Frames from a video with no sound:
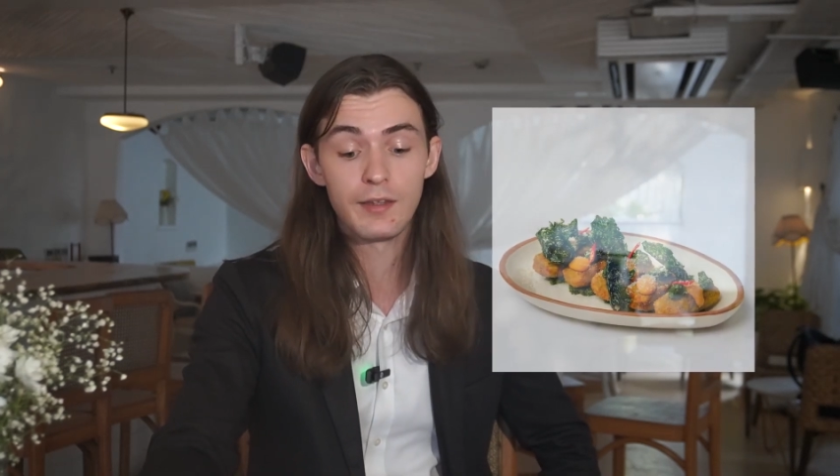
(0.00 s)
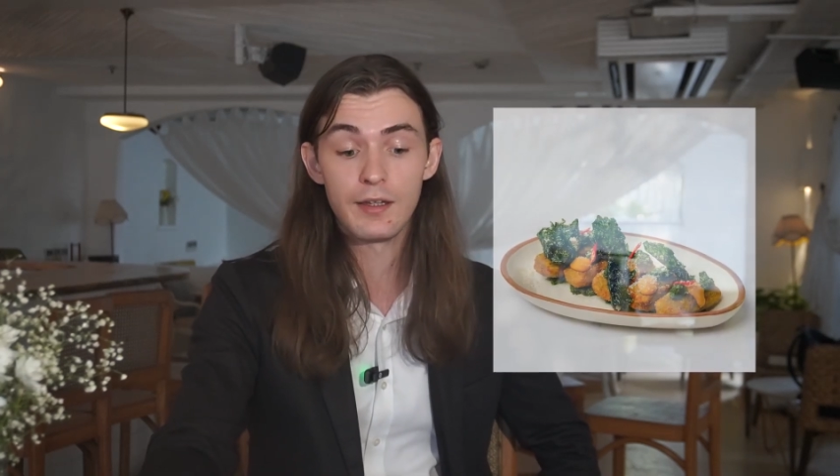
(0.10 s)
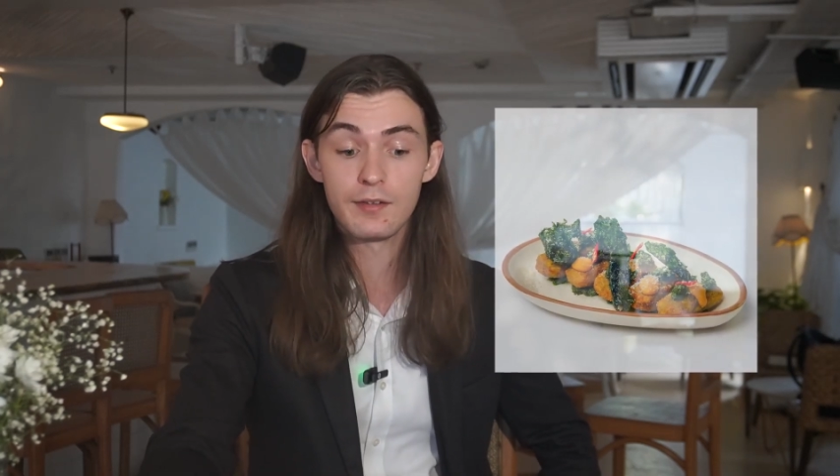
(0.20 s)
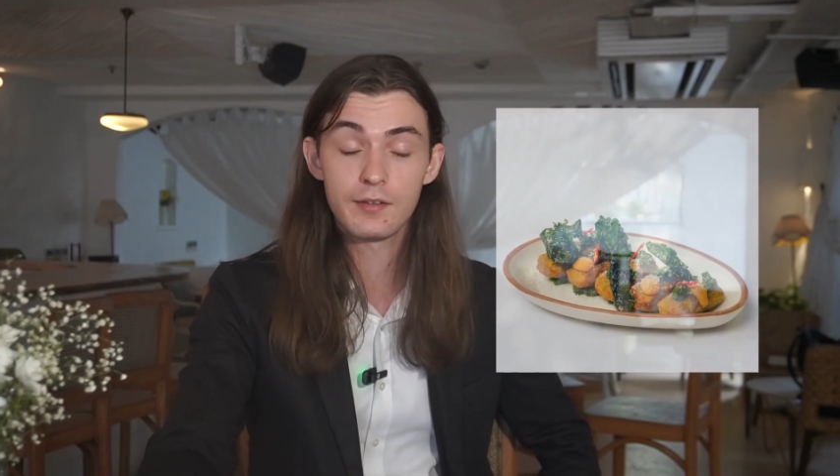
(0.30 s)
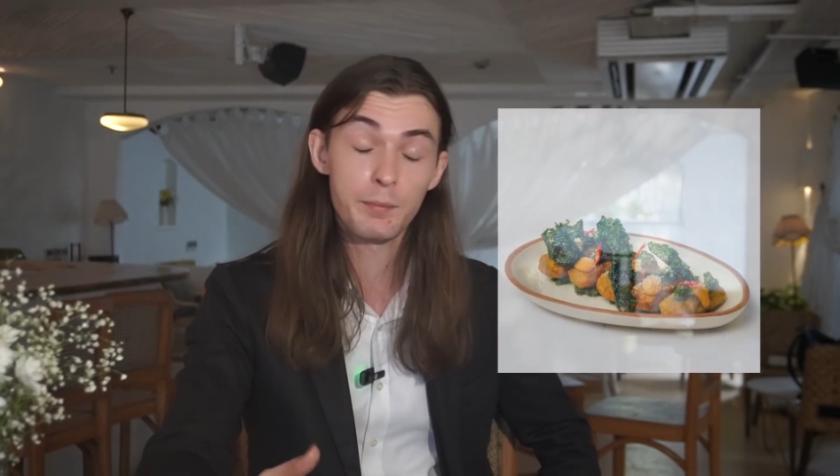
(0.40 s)

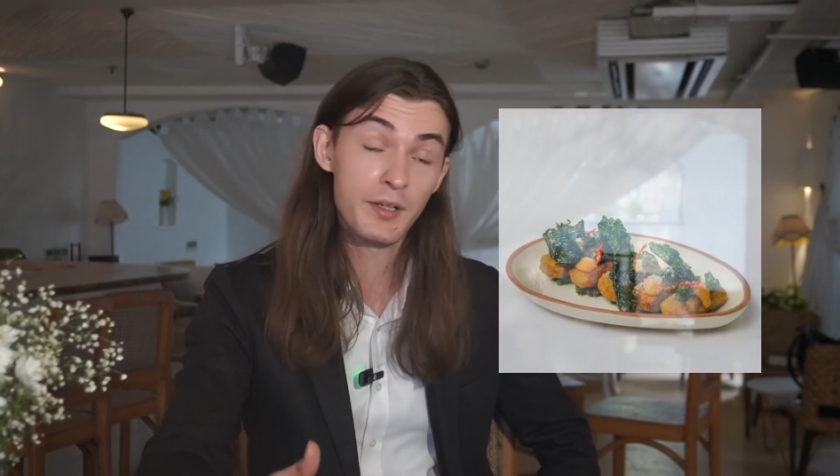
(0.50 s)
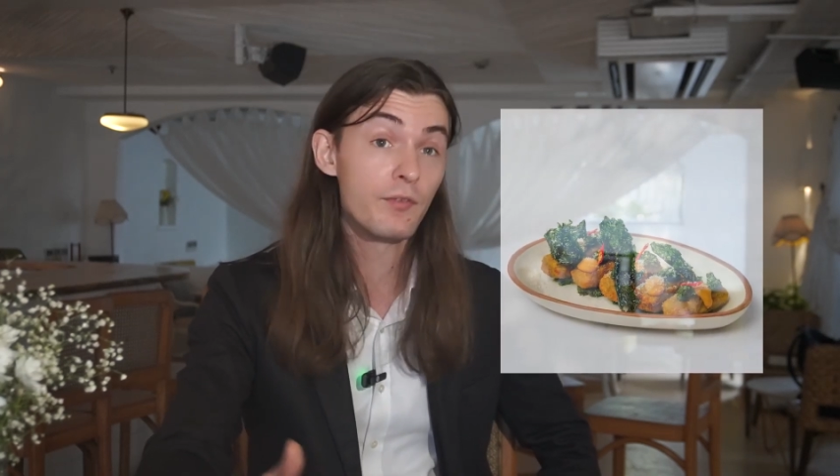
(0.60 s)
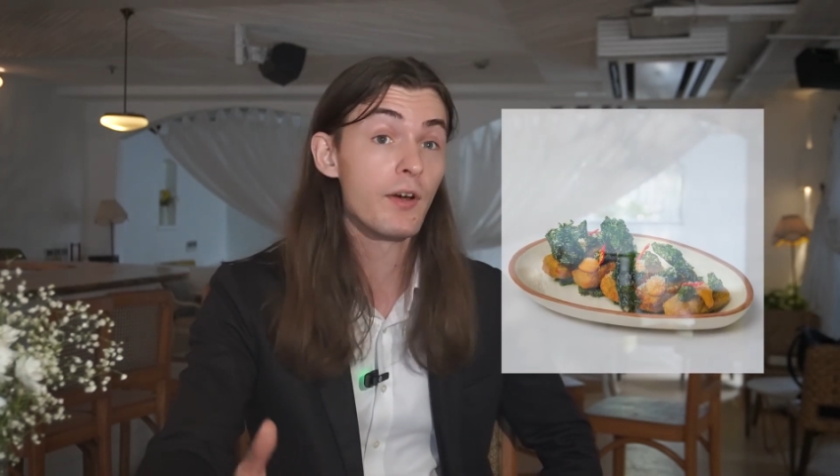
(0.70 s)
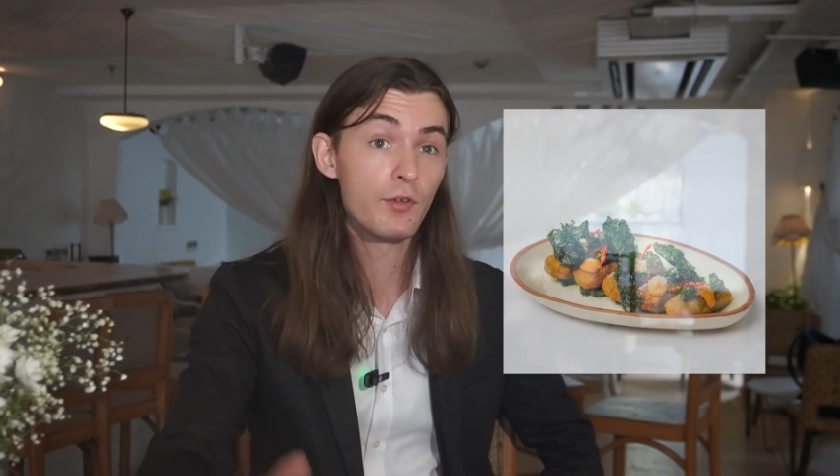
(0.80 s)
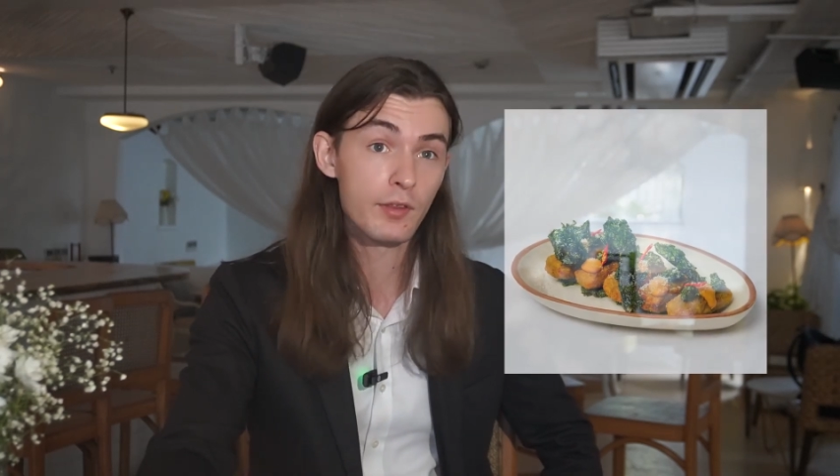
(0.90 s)
There's a bit
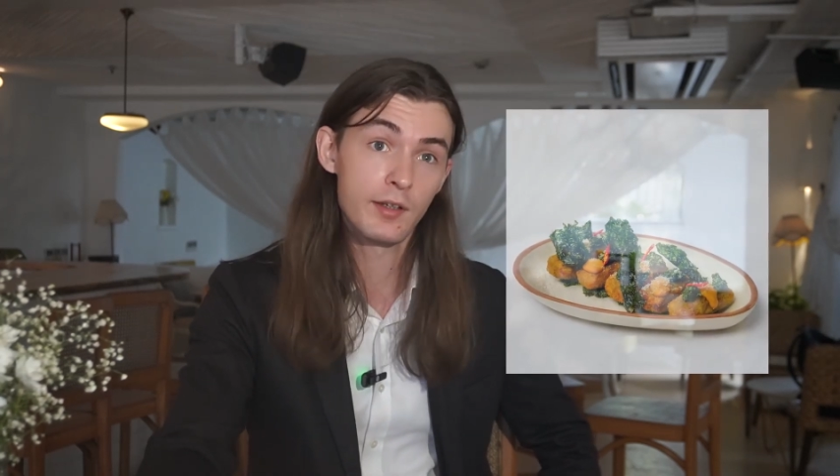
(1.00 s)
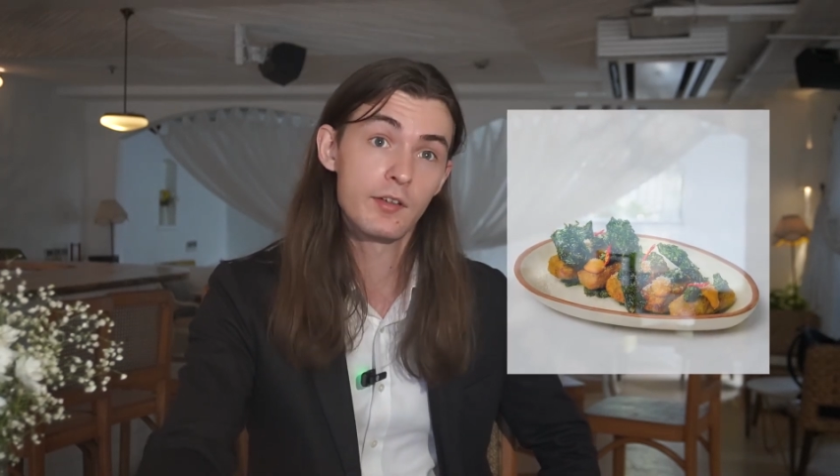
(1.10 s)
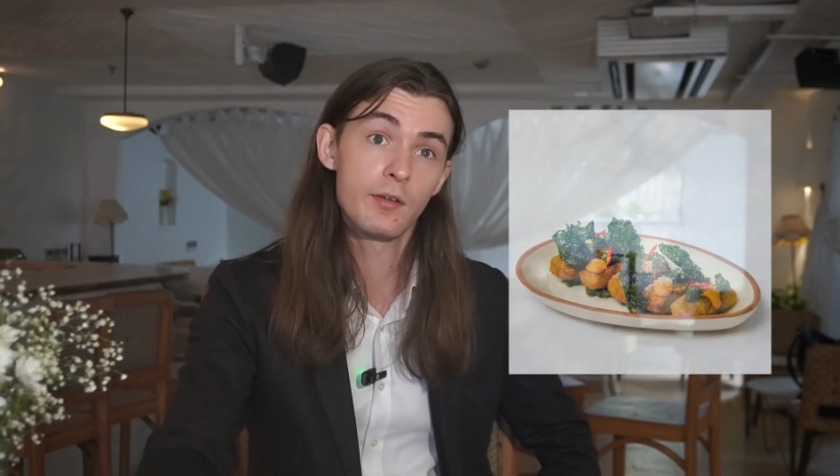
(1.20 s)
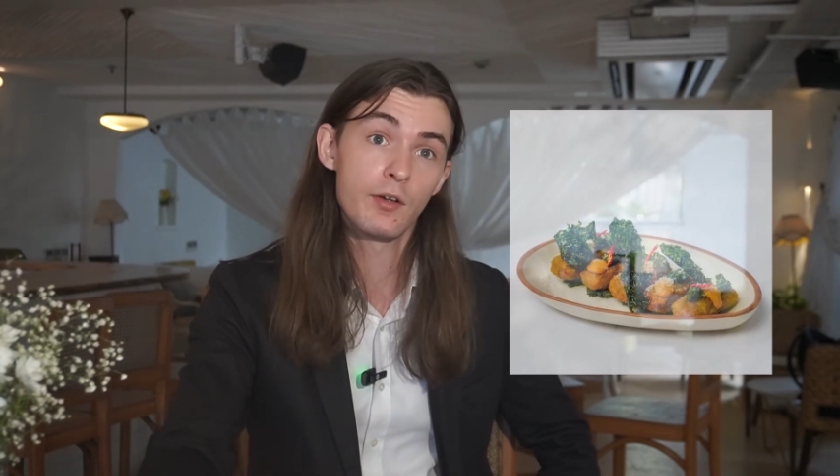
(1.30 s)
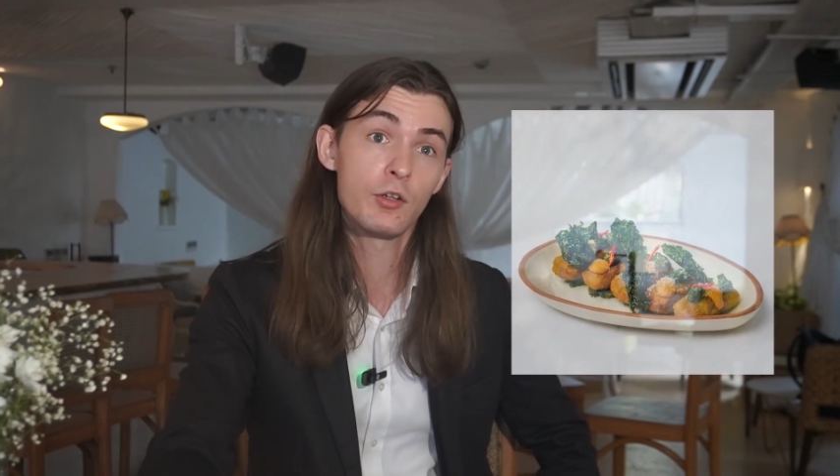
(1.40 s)
of everything.
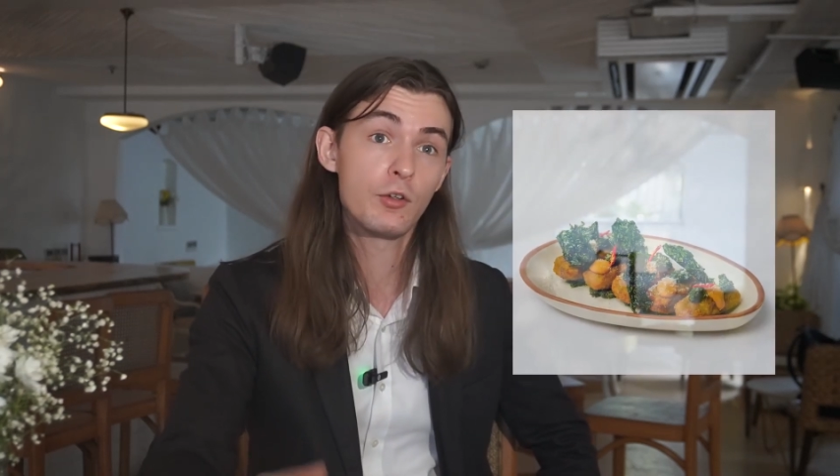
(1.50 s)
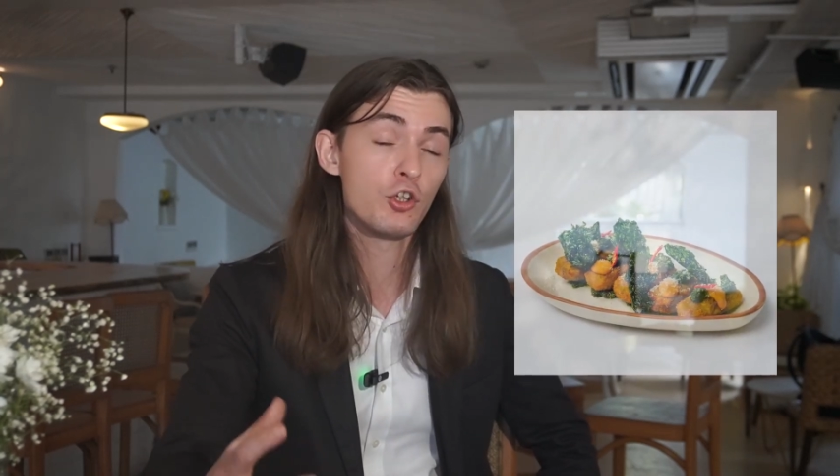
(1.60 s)
It's a